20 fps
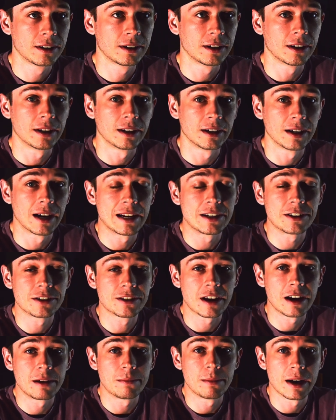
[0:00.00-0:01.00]
uh, I just
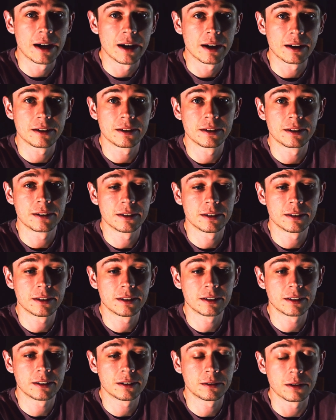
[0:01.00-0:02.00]
got back,
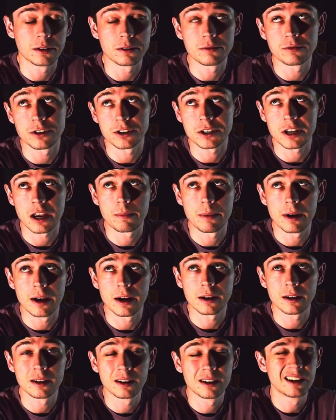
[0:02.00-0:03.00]
well, just got
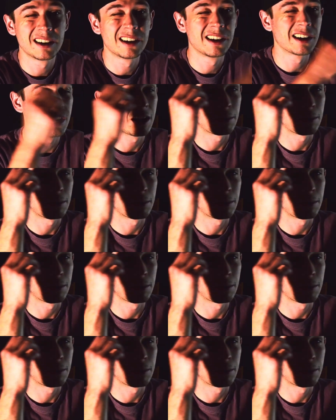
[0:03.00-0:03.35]
back a